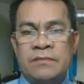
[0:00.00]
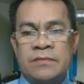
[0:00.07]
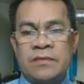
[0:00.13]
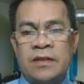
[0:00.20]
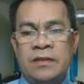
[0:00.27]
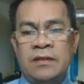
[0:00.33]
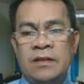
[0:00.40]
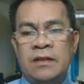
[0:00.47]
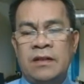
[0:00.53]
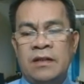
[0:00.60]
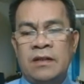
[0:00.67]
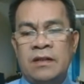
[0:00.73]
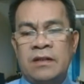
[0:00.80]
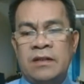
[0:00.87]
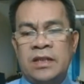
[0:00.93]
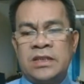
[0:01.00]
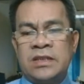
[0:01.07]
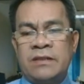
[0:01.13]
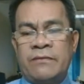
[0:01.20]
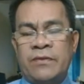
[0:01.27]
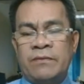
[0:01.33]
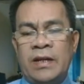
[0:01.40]
Okay? This is
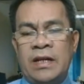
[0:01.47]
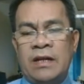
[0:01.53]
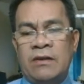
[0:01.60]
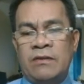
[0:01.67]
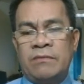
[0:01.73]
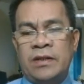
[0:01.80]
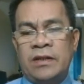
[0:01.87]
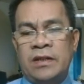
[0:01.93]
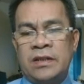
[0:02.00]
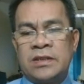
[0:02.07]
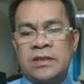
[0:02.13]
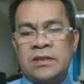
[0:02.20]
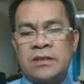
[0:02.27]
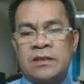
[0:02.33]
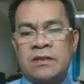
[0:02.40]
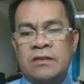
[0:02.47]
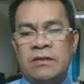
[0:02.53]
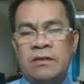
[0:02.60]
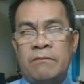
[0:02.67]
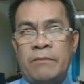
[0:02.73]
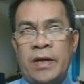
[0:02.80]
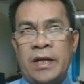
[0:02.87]
the formula of the
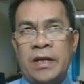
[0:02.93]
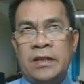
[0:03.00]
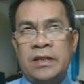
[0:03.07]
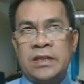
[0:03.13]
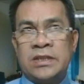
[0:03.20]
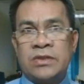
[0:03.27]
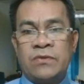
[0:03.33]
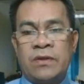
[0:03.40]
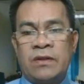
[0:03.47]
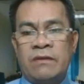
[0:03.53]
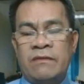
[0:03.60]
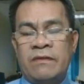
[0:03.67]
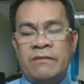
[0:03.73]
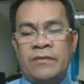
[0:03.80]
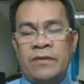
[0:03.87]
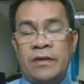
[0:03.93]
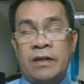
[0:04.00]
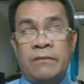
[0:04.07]
circle, pi d squared over 4.